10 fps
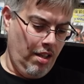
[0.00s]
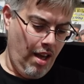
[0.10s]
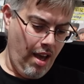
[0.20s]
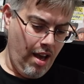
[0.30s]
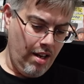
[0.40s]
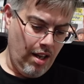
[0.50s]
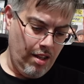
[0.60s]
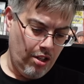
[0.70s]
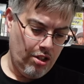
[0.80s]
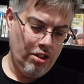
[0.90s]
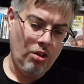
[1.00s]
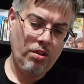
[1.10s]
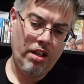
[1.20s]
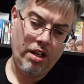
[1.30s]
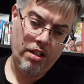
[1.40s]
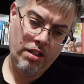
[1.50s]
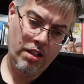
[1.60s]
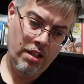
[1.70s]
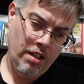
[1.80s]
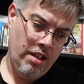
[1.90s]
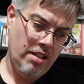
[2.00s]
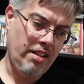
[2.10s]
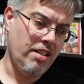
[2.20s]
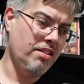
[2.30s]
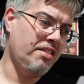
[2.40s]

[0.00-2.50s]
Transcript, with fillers: And there's a note here. It says,